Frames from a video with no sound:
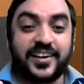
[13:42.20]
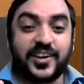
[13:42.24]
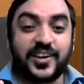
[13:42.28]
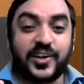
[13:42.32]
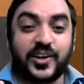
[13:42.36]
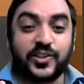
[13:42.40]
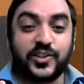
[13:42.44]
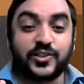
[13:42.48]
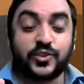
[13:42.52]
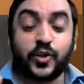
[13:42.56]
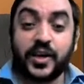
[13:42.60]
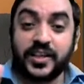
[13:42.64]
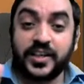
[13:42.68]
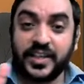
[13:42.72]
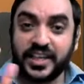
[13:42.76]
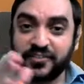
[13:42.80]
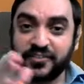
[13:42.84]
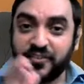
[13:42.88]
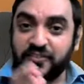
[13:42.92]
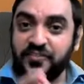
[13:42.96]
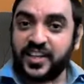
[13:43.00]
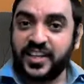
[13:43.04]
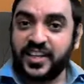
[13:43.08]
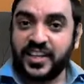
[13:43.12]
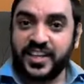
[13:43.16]
so under
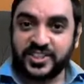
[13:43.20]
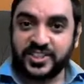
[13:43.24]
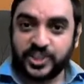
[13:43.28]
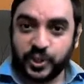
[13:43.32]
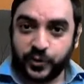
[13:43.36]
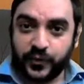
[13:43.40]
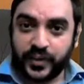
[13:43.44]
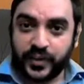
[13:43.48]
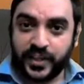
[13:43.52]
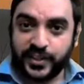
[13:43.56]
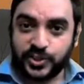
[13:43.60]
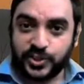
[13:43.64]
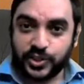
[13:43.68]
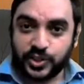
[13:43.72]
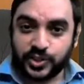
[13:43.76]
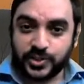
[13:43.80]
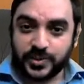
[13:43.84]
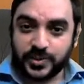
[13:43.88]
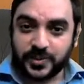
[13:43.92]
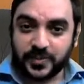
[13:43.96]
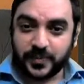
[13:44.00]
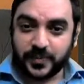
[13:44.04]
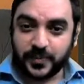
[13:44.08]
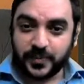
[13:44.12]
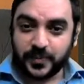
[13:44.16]
15 years of age
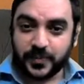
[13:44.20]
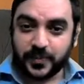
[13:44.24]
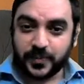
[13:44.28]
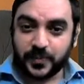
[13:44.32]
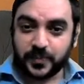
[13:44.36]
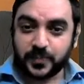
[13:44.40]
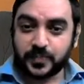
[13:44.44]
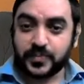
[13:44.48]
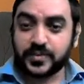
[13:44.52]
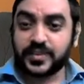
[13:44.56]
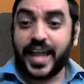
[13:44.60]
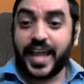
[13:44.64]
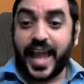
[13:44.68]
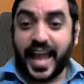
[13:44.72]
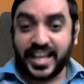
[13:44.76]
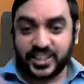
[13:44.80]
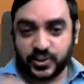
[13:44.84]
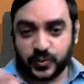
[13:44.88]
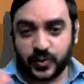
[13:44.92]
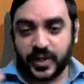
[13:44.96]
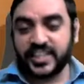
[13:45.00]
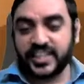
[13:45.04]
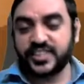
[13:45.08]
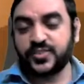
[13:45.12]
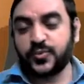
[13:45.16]
as
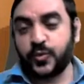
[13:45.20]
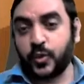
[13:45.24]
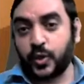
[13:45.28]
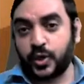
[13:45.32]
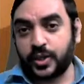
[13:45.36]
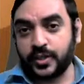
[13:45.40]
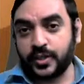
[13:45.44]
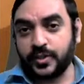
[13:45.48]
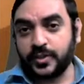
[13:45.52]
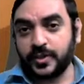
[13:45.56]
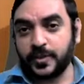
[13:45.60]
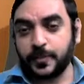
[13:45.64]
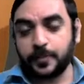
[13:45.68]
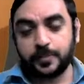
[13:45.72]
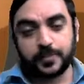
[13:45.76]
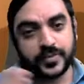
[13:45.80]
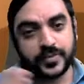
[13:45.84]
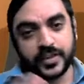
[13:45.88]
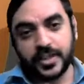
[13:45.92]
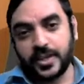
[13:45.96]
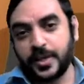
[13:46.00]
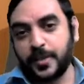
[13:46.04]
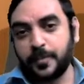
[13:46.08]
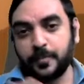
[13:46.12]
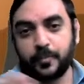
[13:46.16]
well as voter,
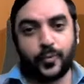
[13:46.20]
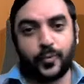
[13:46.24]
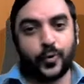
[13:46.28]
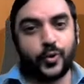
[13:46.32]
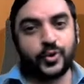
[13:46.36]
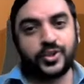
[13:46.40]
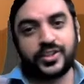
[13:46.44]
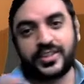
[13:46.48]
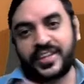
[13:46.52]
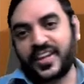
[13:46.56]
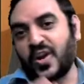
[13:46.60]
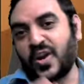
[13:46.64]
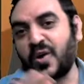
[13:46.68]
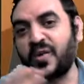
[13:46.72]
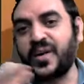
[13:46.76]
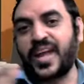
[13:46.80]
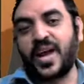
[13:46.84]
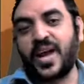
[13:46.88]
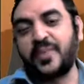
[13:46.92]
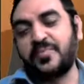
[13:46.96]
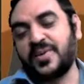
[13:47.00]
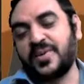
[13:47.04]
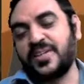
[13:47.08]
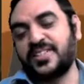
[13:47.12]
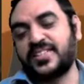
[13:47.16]
both cannot
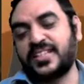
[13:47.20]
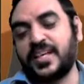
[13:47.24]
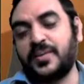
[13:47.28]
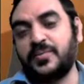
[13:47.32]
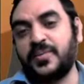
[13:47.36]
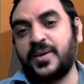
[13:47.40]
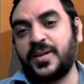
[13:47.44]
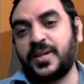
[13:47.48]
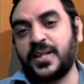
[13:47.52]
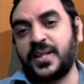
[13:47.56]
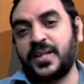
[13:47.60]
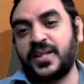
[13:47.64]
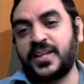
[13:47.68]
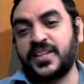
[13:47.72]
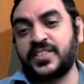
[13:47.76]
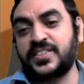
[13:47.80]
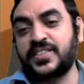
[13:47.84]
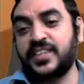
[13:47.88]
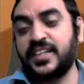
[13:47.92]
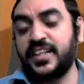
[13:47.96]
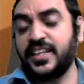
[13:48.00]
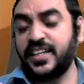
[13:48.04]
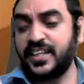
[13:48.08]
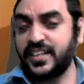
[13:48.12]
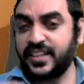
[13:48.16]
happen
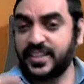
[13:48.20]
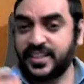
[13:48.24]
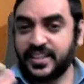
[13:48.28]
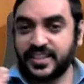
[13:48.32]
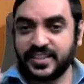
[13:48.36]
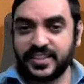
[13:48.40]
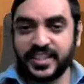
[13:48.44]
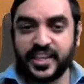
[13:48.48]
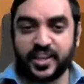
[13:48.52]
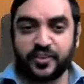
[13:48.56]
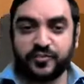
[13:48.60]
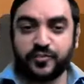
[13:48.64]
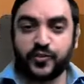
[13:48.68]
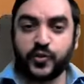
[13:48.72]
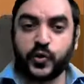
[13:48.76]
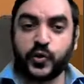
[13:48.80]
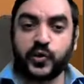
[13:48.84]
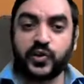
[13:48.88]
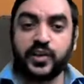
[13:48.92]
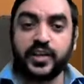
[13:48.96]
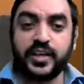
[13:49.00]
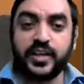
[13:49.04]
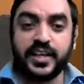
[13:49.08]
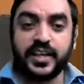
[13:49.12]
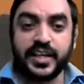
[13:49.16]
simultaneously. Therefore,
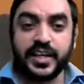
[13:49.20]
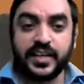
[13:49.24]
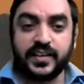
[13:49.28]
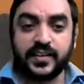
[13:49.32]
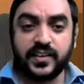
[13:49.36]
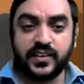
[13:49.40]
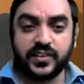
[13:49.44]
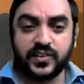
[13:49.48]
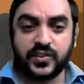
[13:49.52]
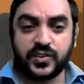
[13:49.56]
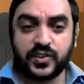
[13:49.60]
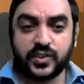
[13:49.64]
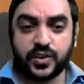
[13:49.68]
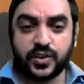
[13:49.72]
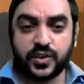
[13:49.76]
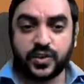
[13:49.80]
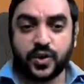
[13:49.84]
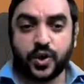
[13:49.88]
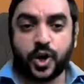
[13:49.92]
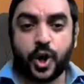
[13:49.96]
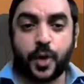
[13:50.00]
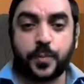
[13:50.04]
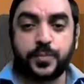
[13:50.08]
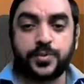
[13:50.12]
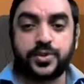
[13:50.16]
it is
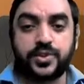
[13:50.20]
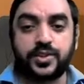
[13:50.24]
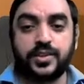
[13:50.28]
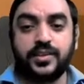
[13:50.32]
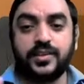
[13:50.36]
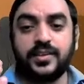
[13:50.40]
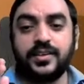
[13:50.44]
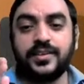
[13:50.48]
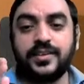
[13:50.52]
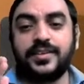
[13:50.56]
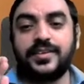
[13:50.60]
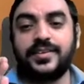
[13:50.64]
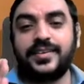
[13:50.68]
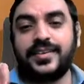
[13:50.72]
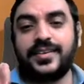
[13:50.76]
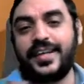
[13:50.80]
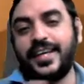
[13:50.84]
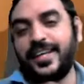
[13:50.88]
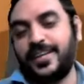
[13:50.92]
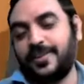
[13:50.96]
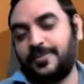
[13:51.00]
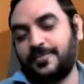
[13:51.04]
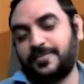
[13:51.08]
option D.